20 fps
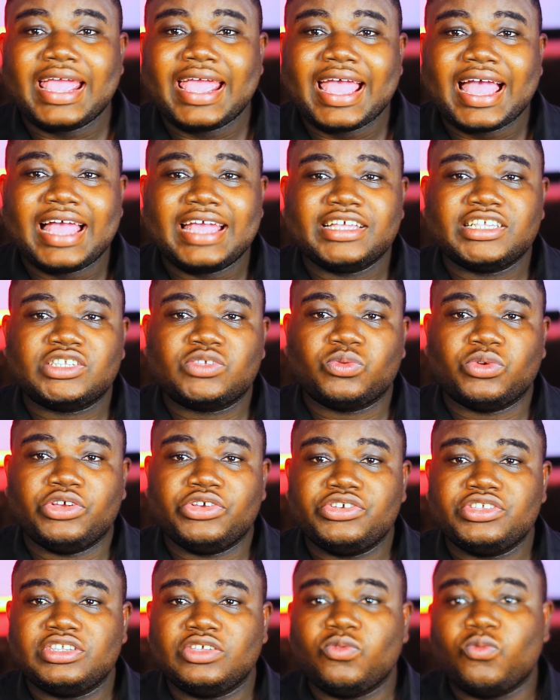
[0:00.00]
AIs we're
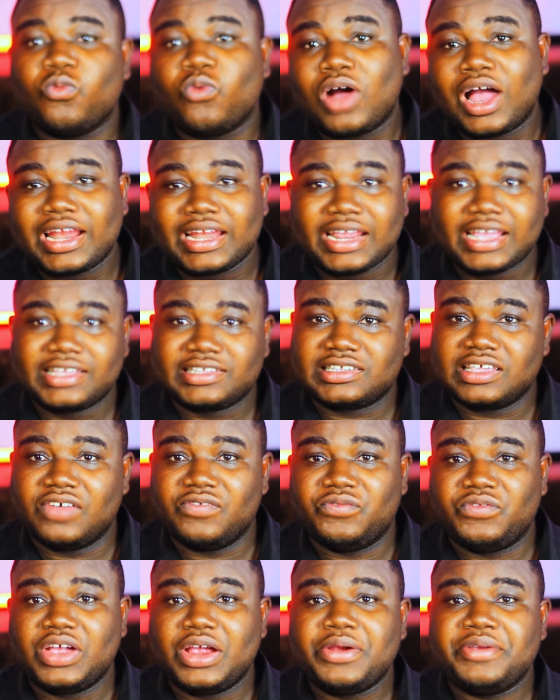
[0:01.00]
using, one is a
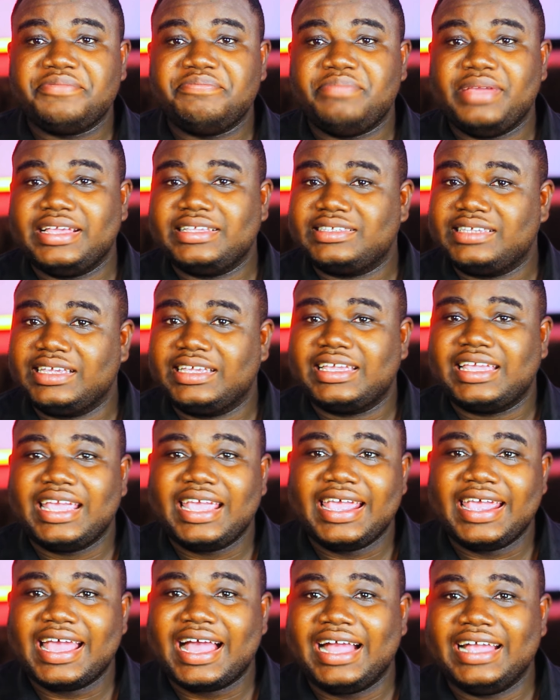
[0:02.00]
very basic
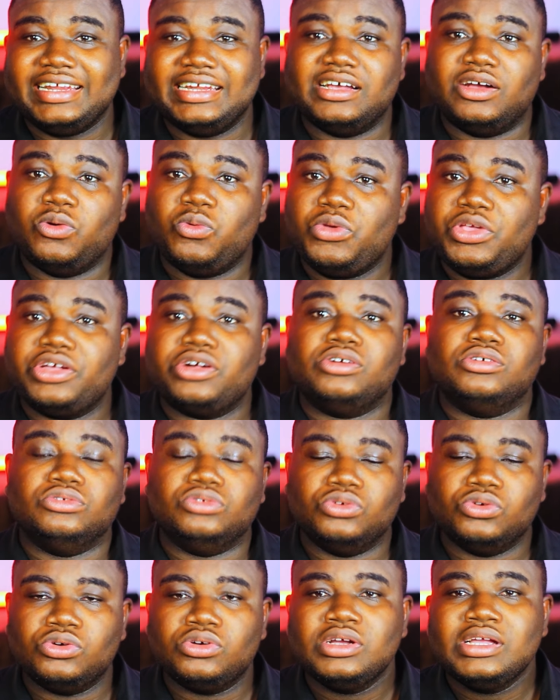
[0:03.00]
AI that we all
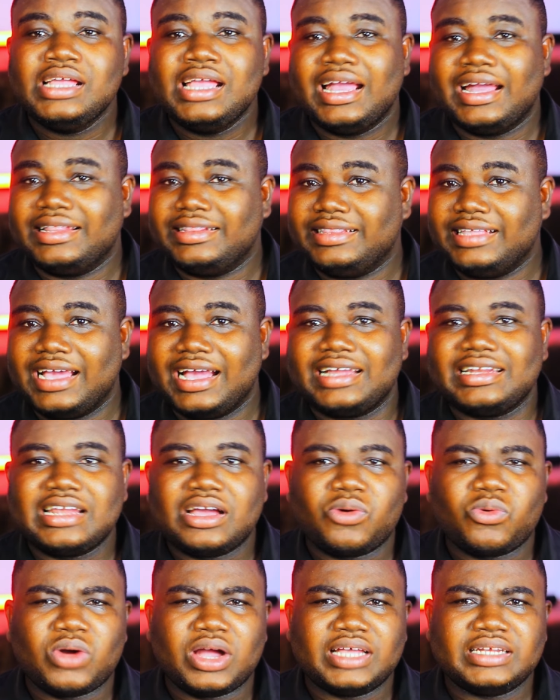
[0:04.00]
know, and the
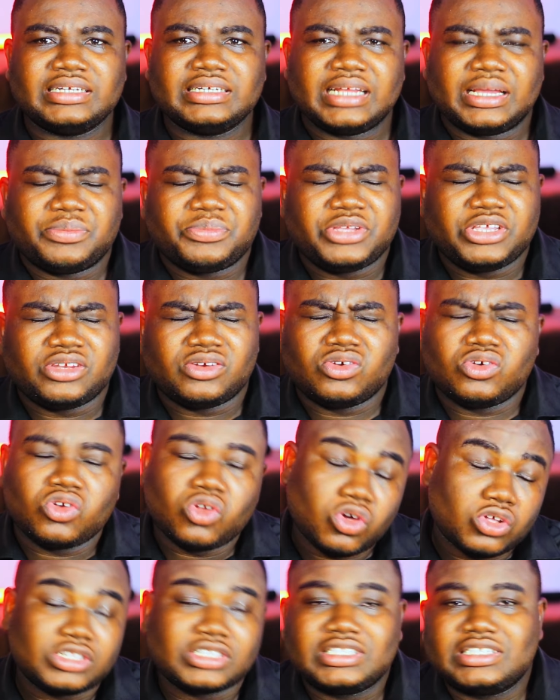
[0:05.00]
other one, I mean,
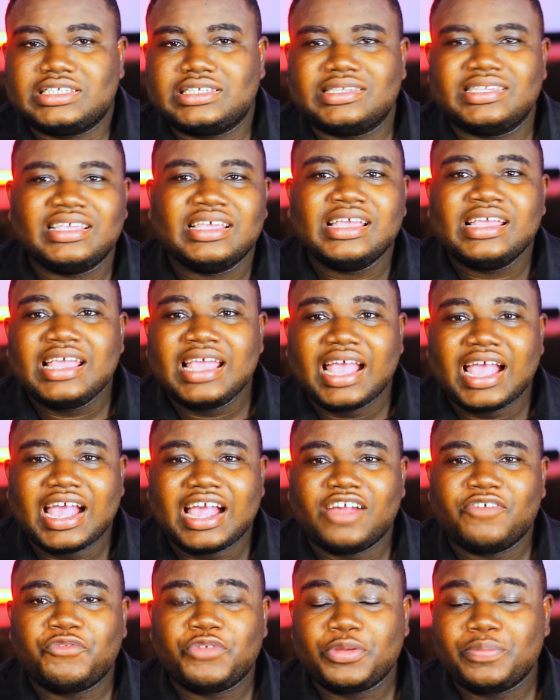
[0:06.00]
not
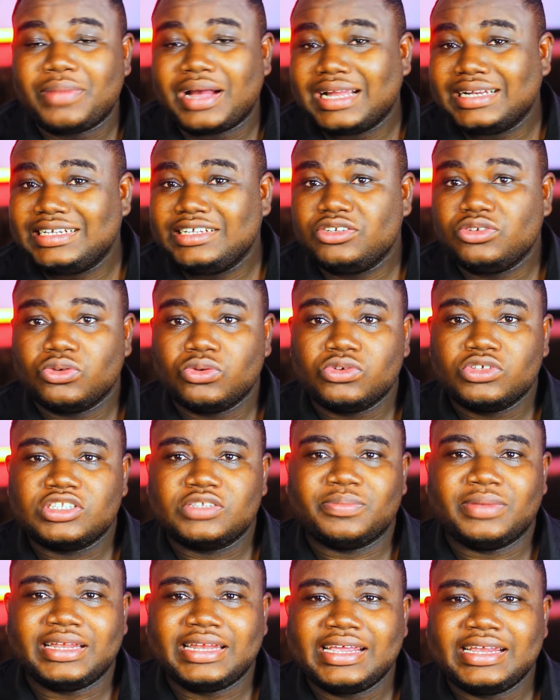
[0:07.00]
everybody knows,
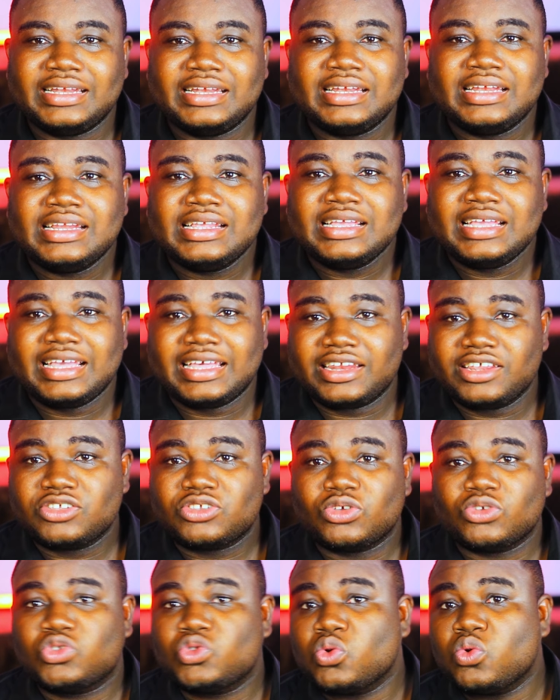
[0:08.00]
but then it is
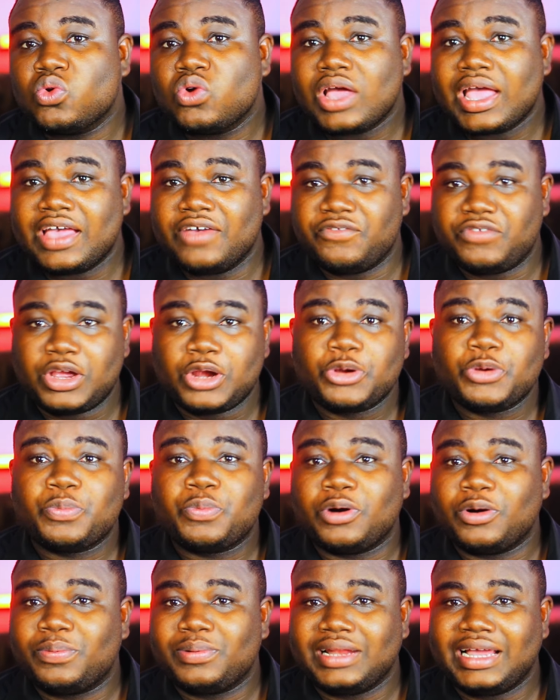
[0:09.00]
also a very
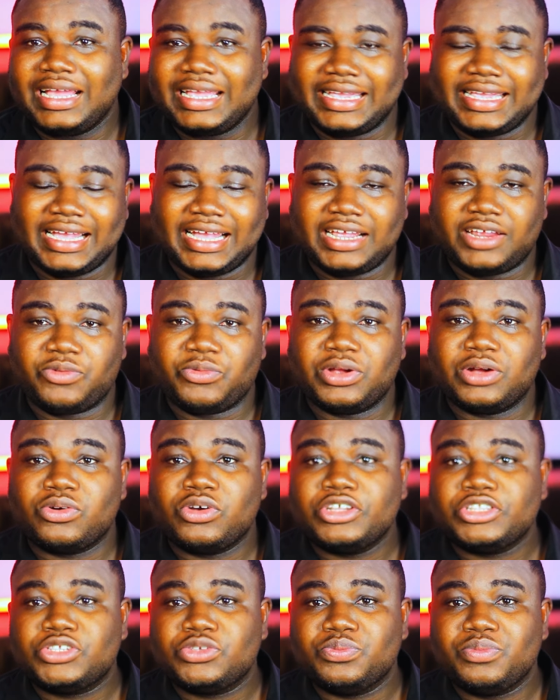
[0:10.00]
popular AI, and we're
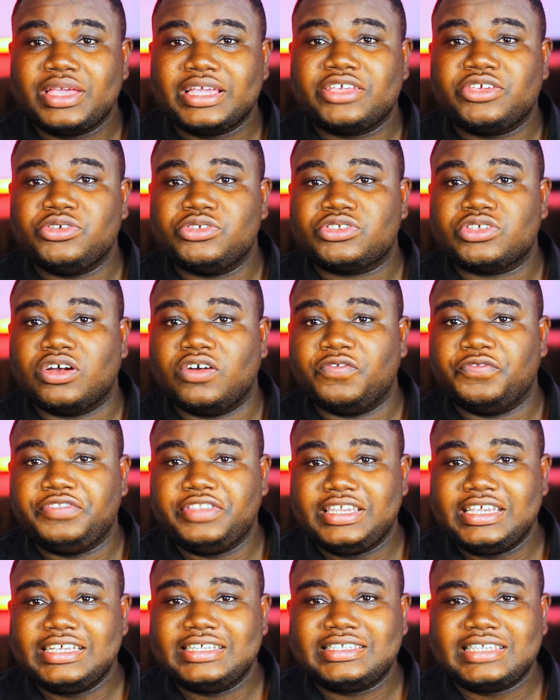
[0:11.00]
going to make use of
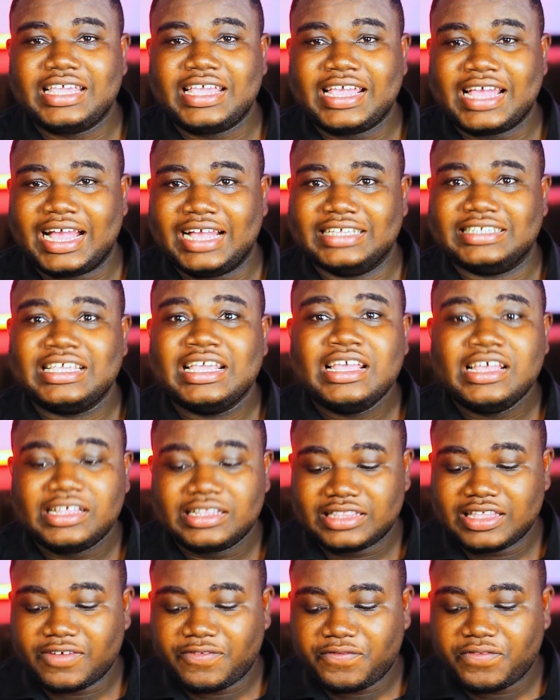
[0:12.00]
these AIs.
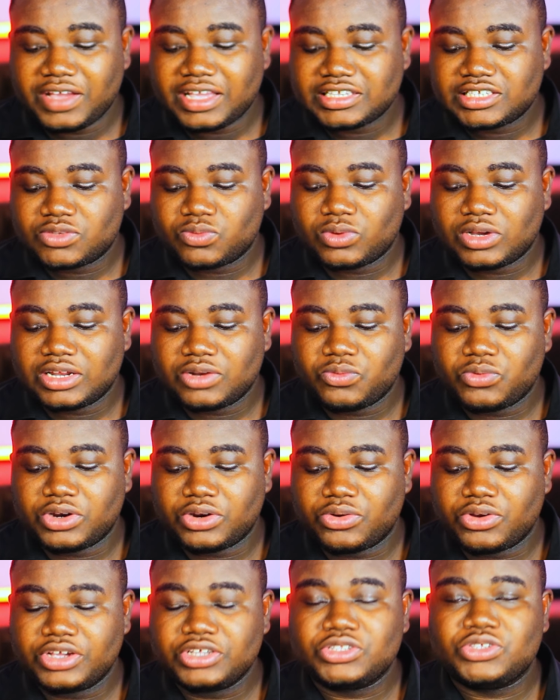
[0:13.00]
The first one we're
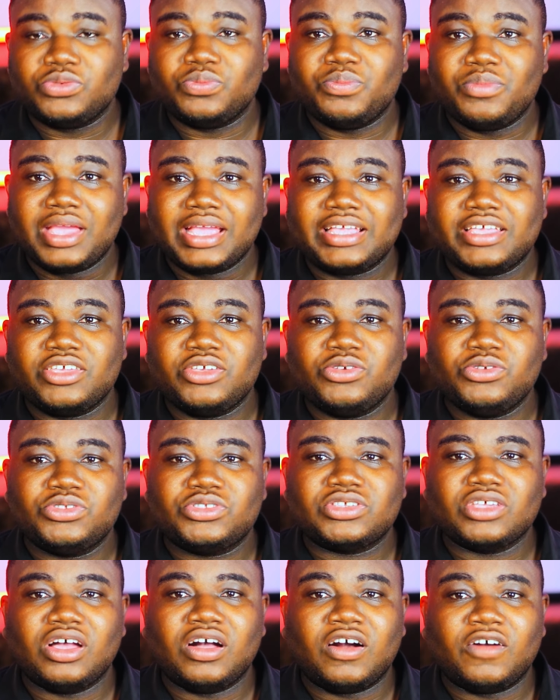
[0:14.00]
going to make
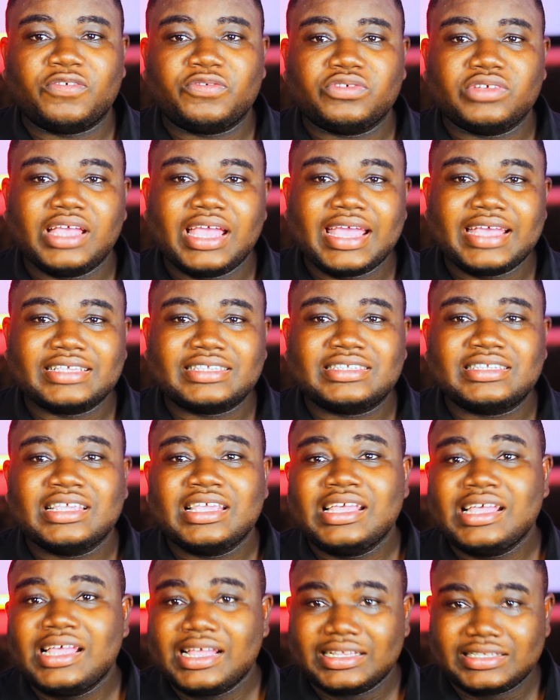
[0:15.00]
use of is
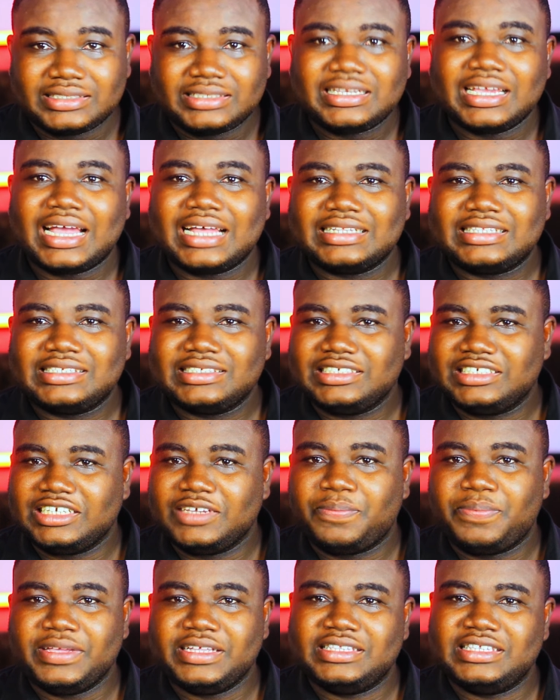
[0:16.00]

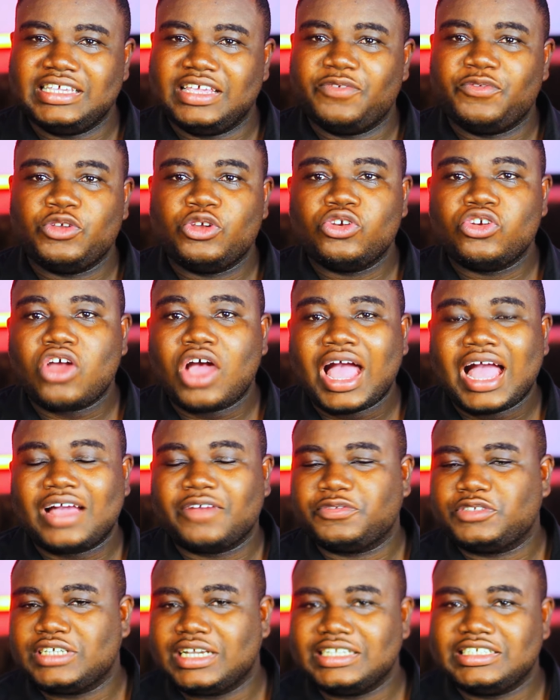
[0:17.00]
ChatGPT. If you do not
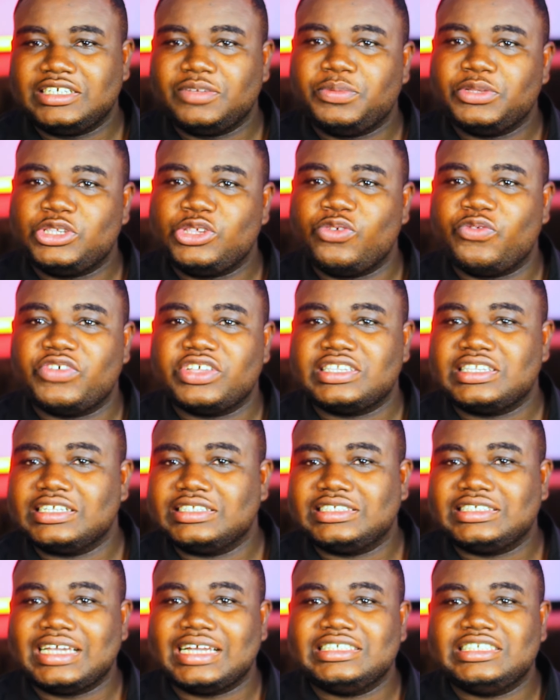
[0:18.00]
have ChatGPT,
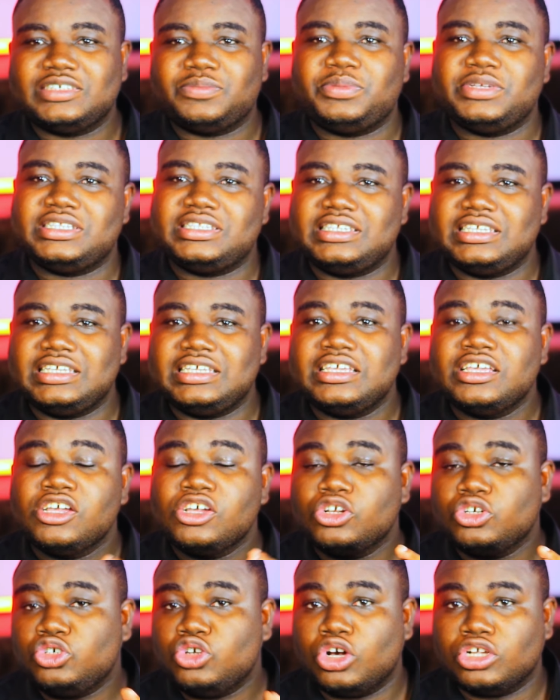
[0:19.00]
visit
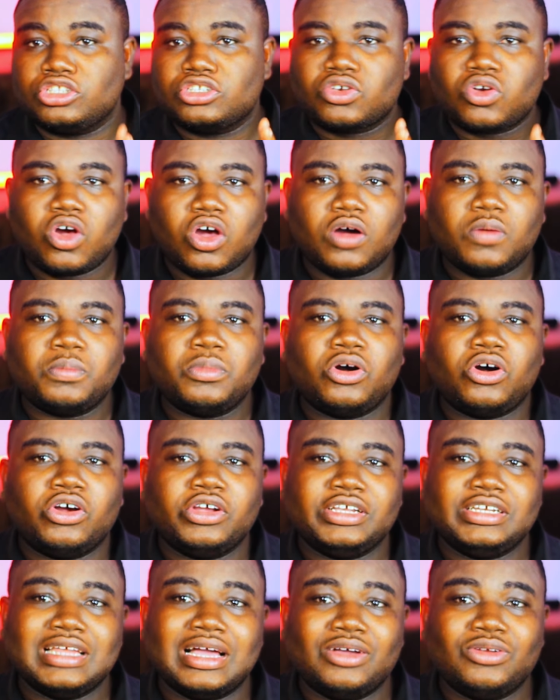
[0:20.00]
chatgpt.com or
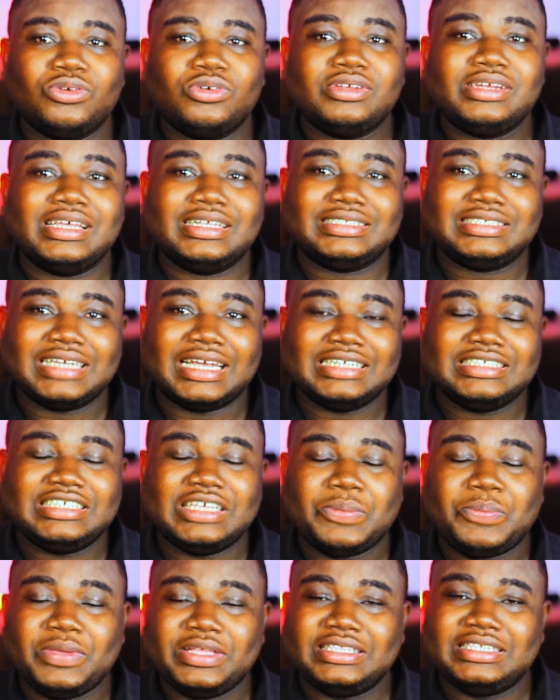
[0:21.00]
you download the
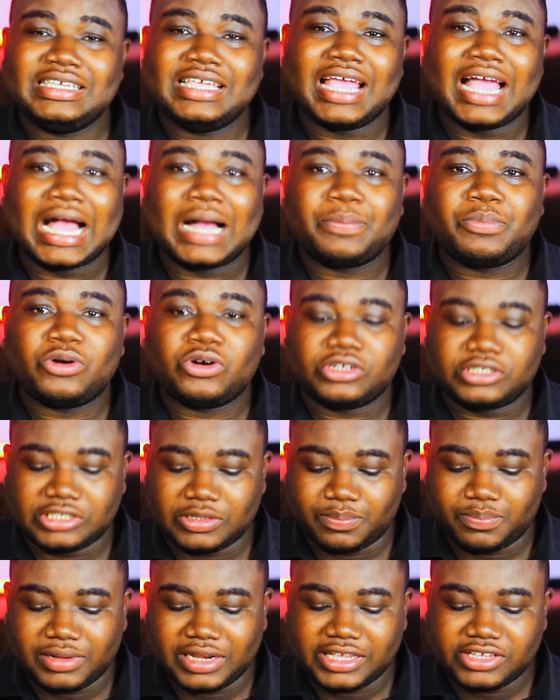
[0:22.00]
ChatGPT app on the
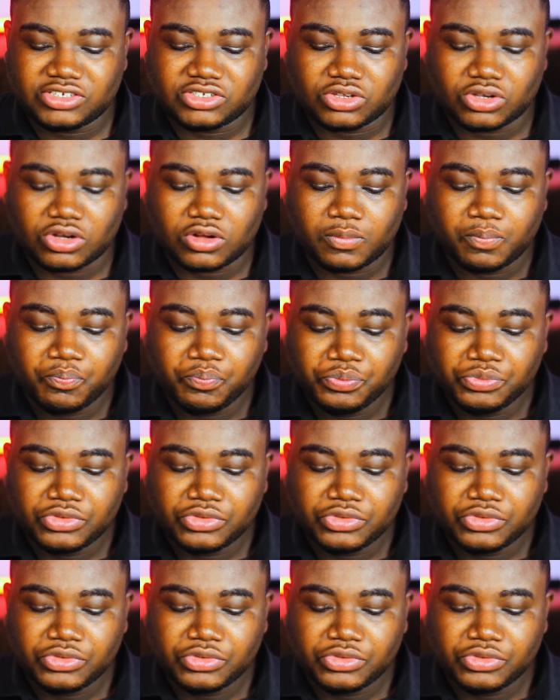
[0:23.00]
Play Store.